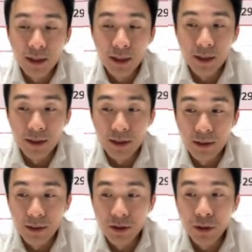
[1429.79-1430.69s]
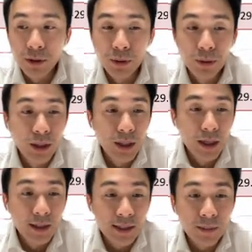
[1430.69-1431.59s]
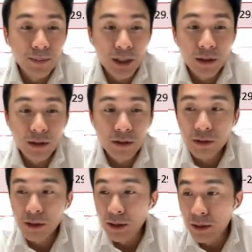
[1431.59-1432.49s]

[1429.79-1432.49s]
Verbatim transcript: Uh, so Sunny Optical